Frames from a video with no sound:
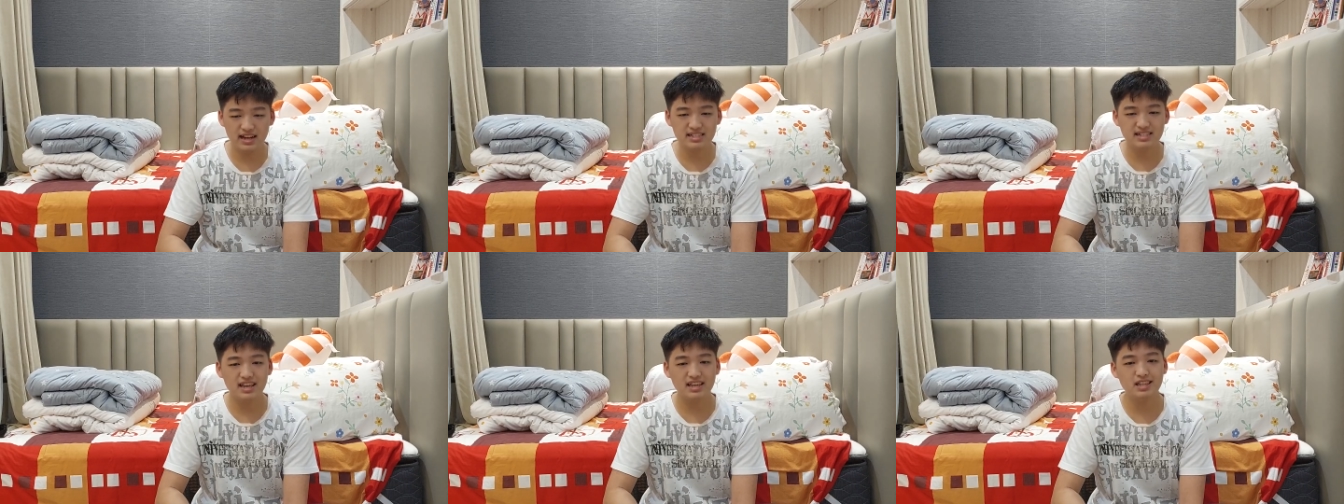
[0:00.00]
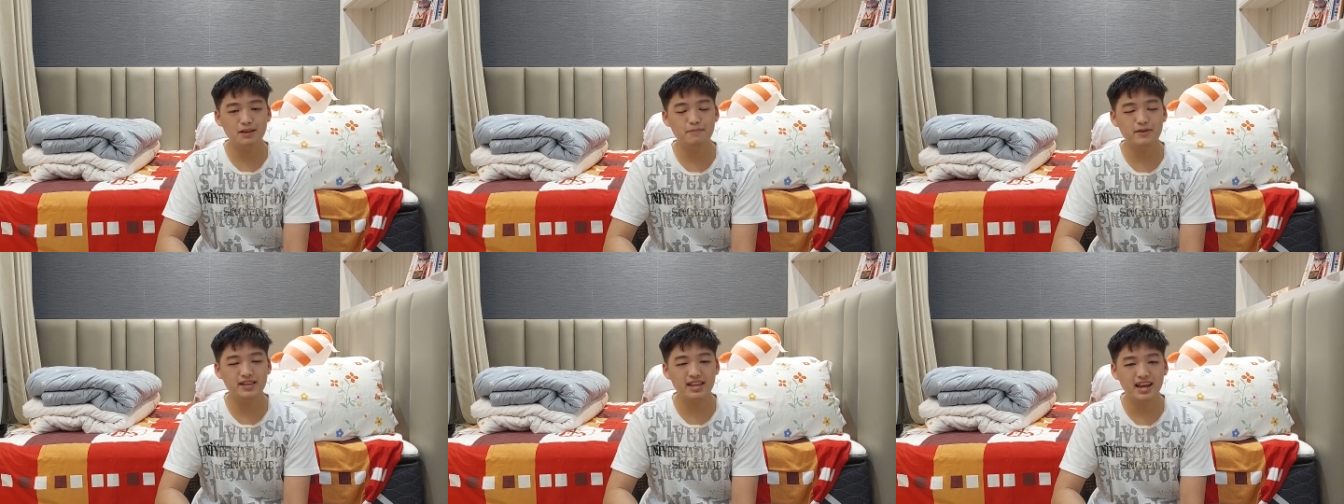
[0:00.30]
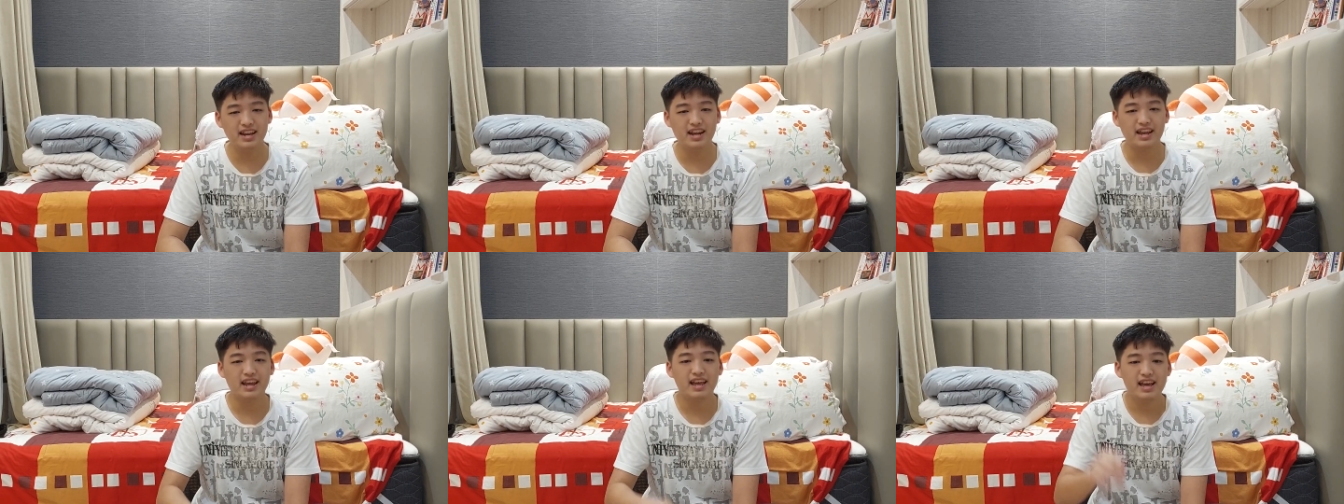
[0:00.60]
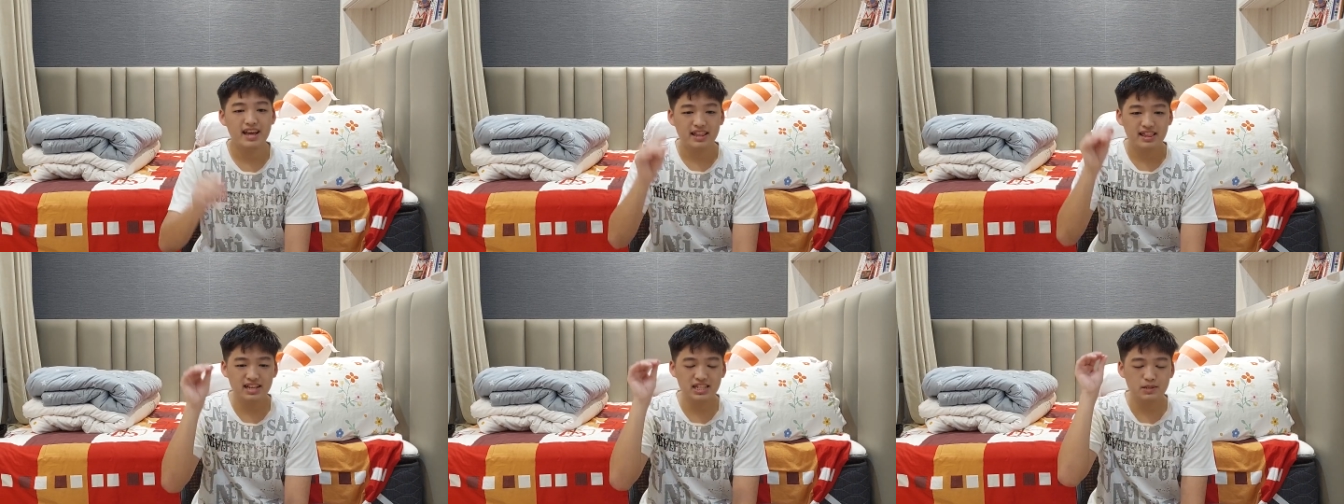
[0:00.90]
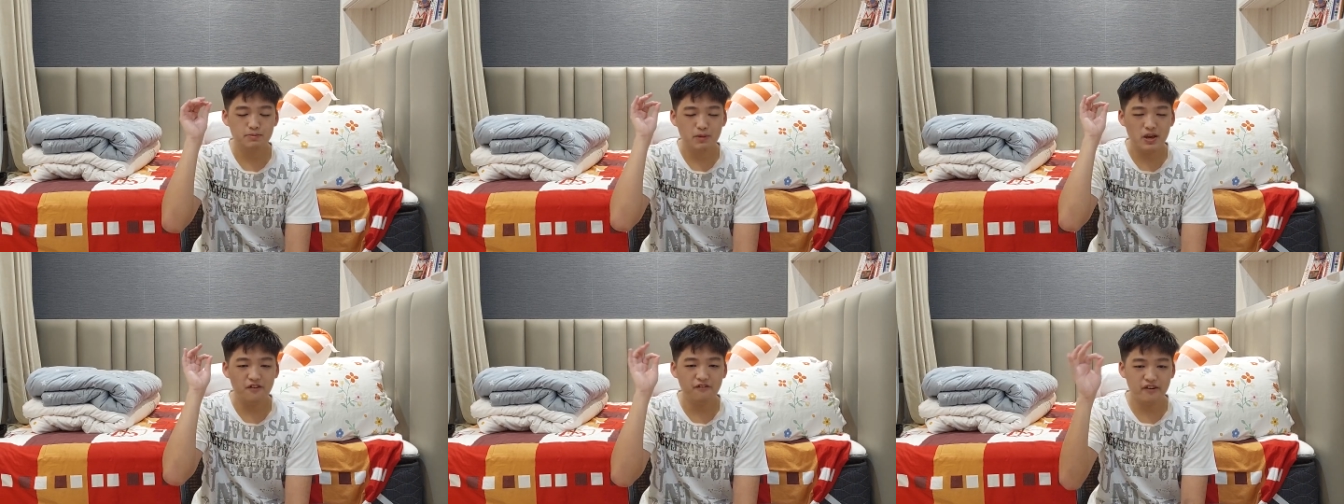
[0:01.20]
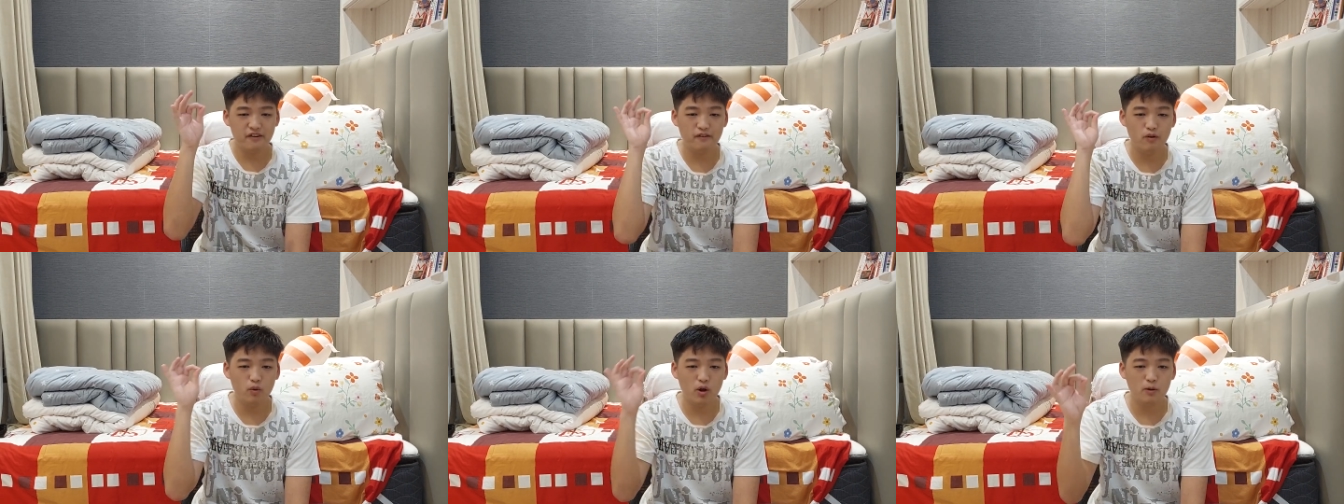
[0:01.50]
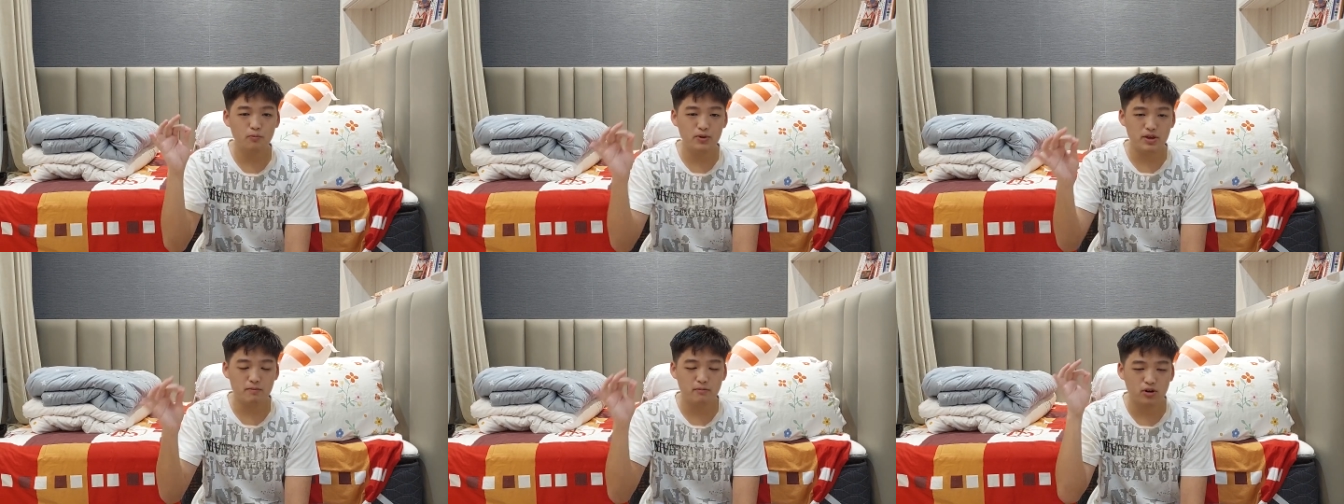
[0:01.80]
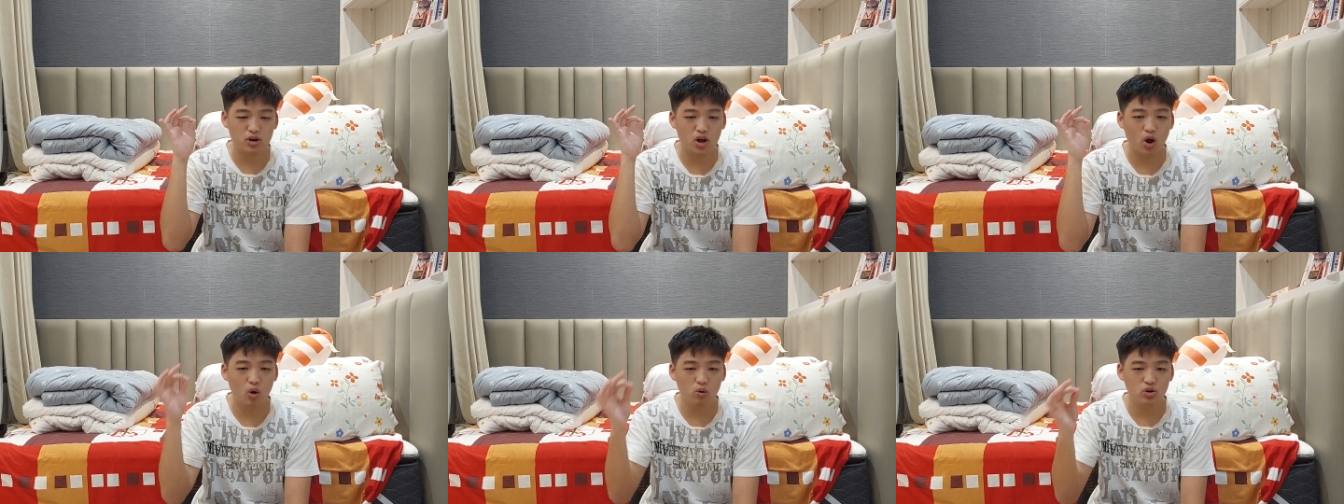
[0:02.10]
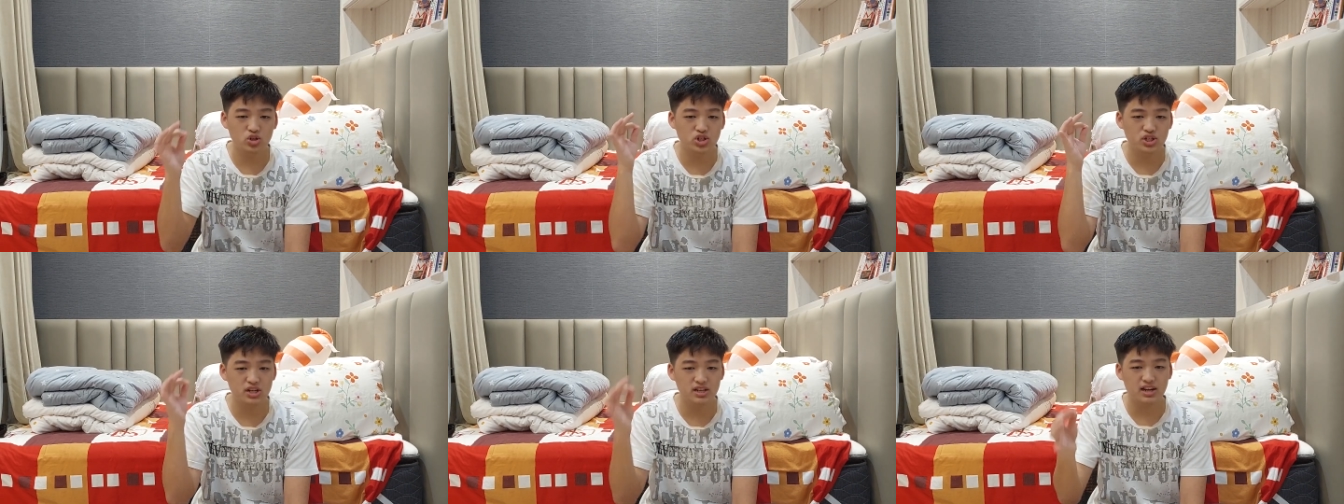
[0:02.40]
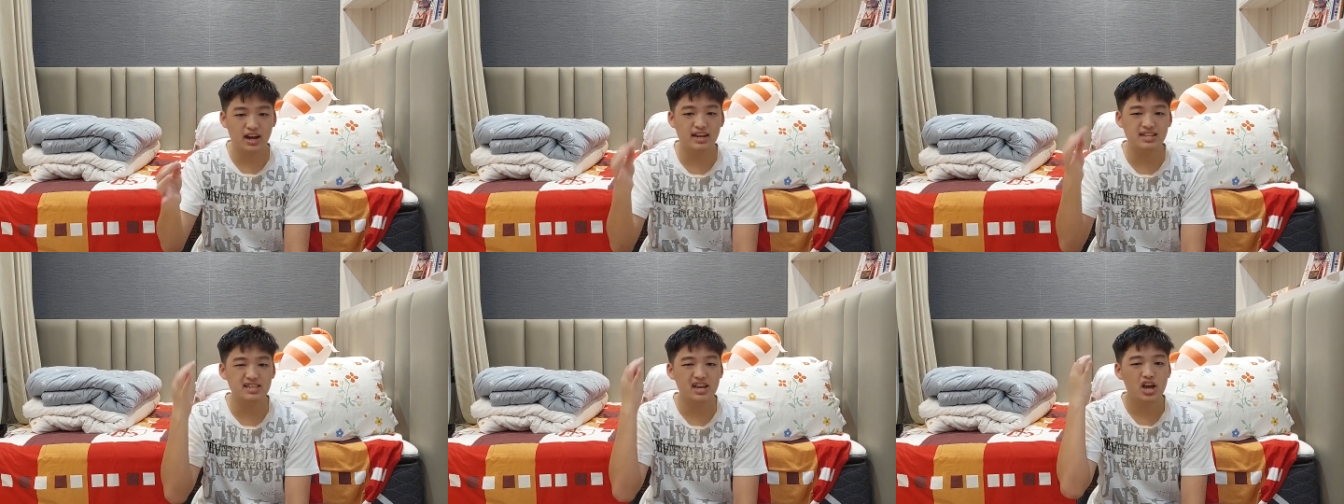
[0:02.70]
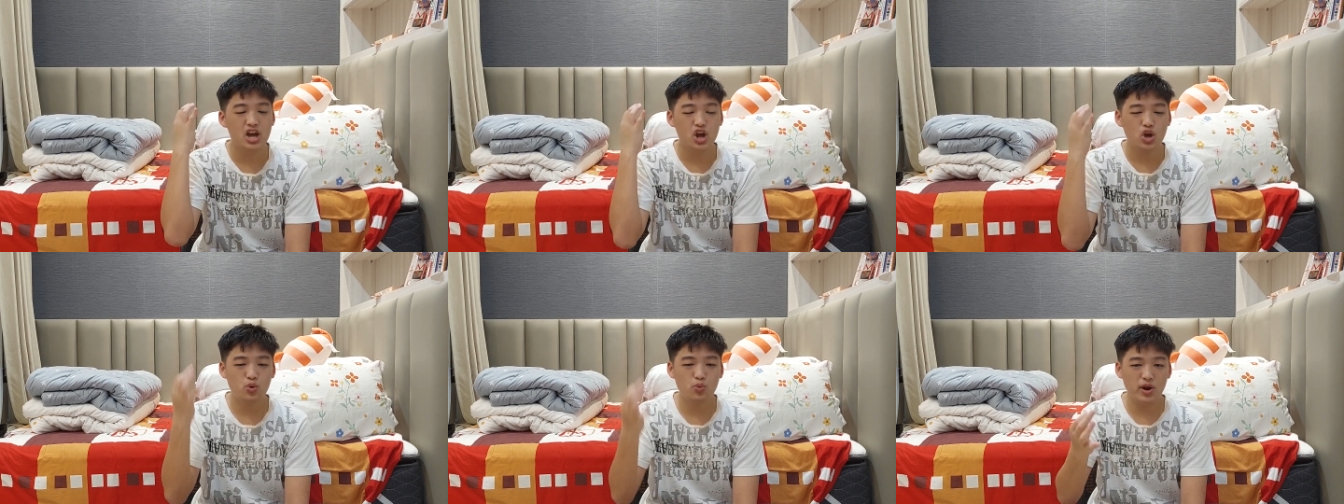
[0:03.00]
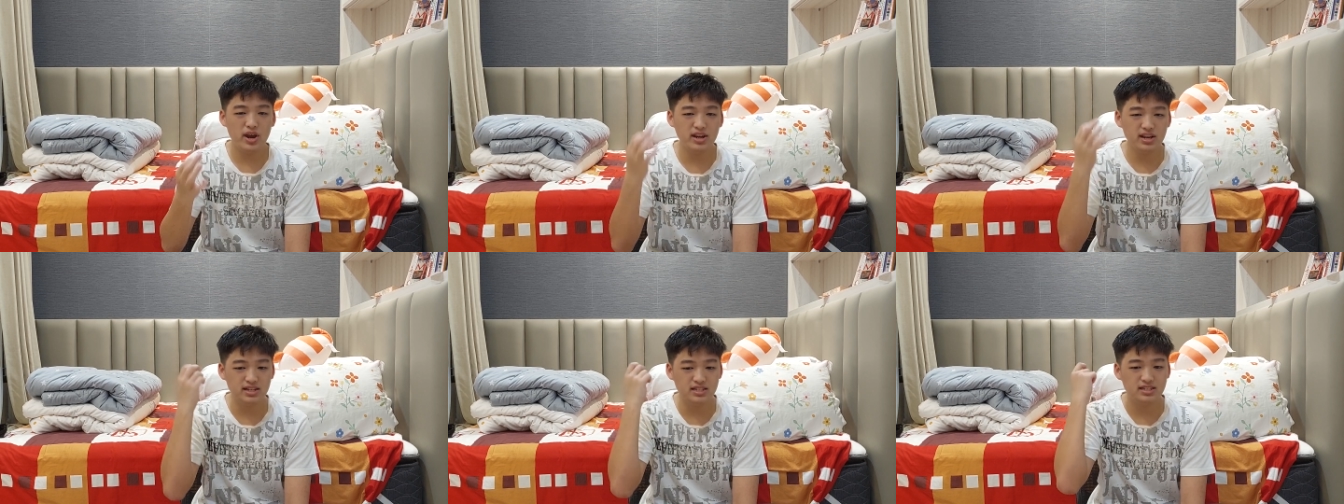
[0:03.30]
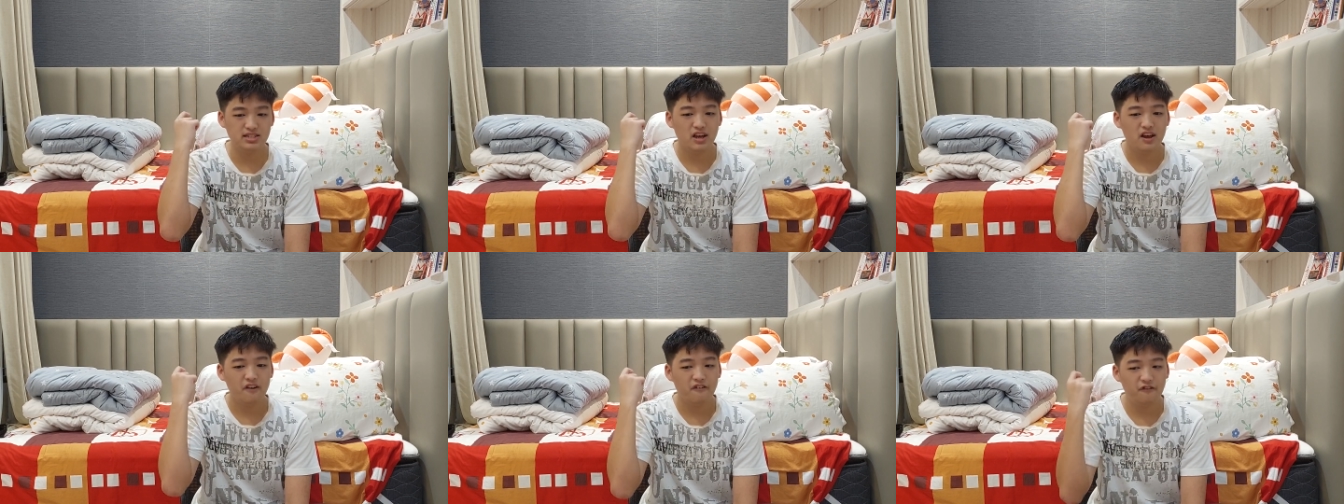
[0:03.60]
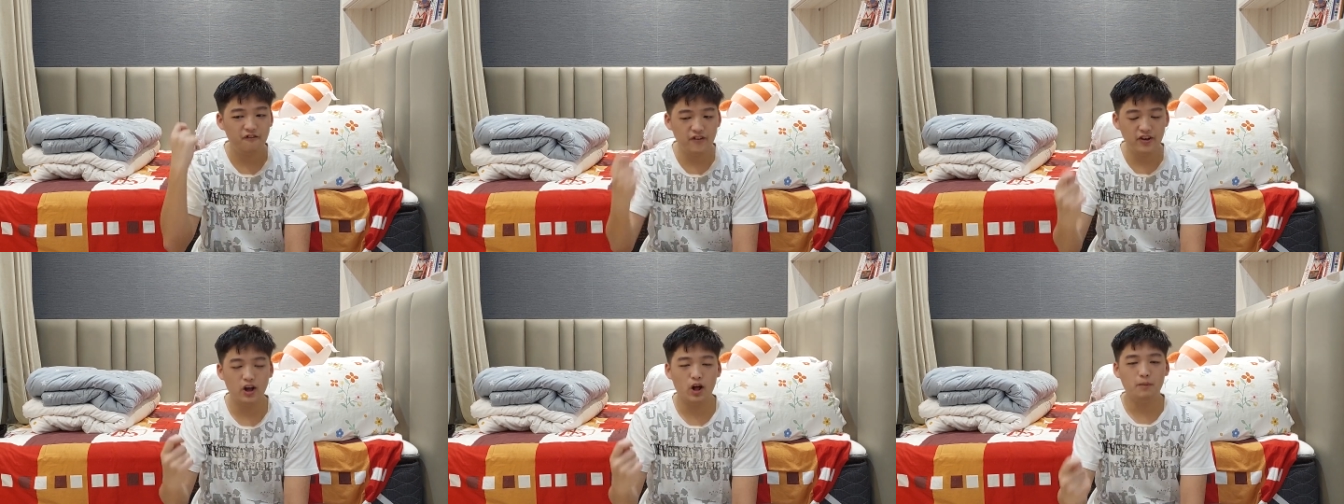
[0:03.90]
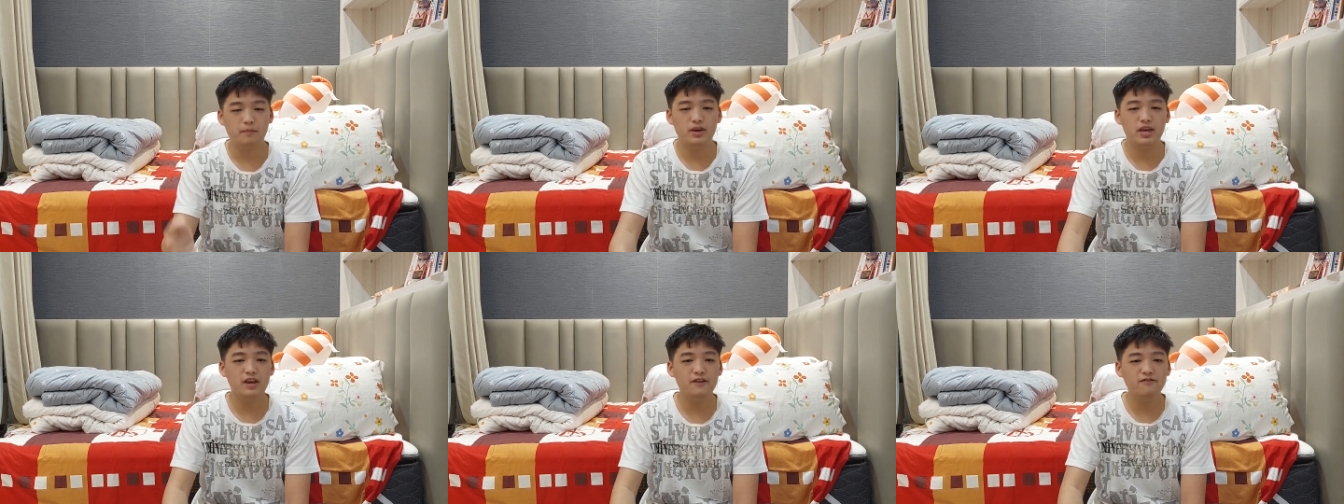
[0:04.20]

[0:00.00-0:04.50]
I said in the beginning, this may very well be Makoto Shinkai's greatest film,